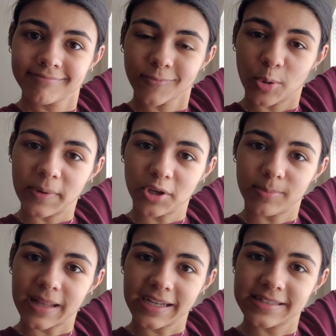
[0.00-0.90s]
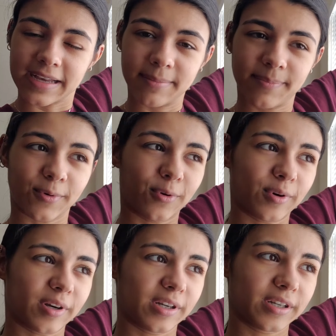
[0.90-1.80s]
open your blinds up
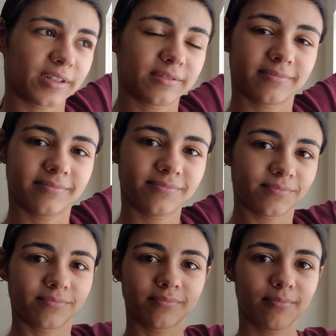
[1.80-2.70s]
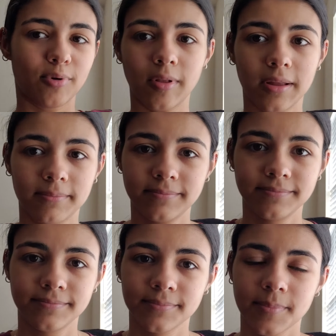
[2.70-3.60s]
or pull them,
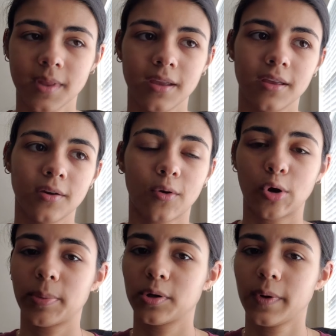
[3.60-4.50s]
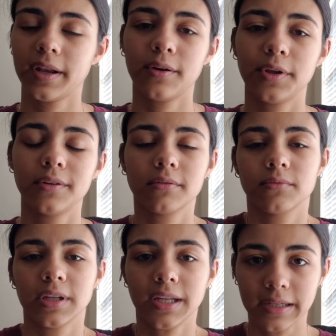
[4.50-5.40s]
or open a window. You don't
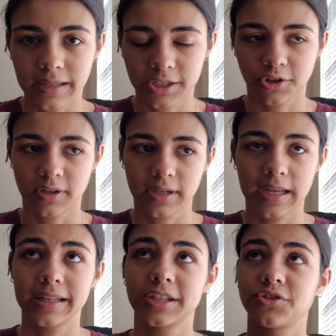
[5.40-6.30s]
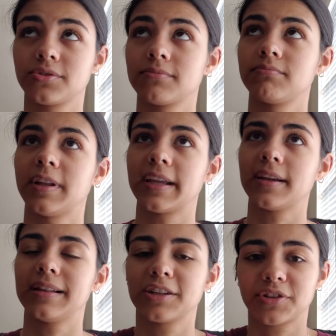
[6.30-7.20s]
need
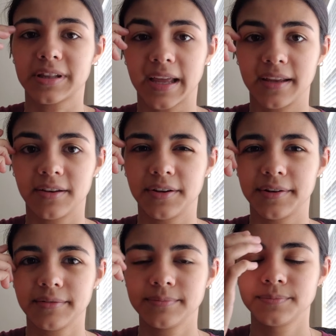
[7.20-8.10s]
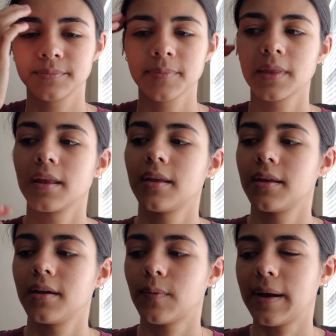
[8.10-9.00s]
electric light, you know?
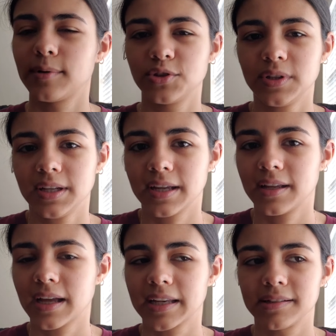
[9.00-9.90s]
Why would you need it?